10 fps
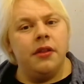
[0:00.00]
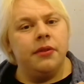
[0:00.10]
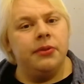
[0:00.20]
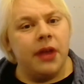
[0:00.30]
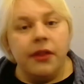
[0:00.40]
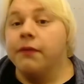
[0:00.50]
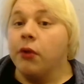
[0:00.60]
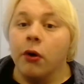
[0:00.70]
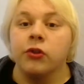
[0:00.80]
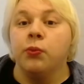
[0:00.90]
that the
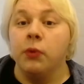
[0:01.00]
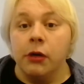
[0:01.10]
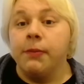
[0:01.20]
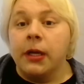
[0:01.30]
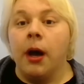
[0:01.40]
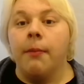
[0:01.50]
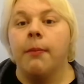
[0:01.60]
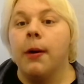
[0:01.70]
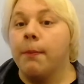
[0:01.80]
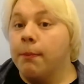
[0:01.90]
vlogs will become
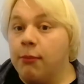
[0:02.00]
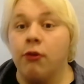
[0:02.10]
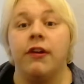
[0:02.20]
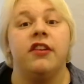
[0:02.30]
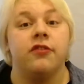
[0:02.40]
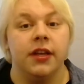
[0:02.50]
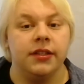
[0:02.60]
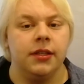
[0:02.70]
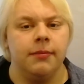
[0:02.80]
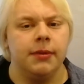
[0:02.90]
more
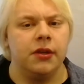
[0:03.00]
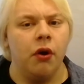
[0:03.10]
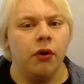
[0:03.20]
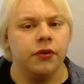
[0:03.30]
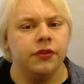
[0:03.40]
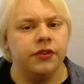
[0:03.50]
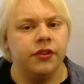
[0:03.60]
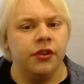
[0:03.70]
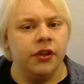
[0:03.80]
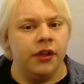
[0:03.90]
interesting, because
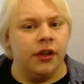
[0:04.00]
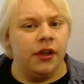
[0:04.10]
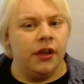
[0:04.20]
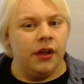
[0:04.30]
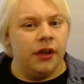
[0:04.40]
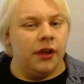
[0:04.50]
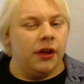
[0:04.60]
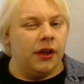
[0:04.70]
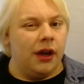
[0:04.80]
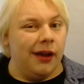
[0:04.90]

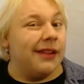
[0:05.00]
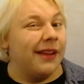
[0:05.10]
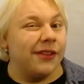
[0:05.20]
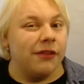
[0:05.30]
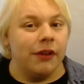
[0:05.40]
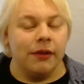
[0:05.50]
I'll have something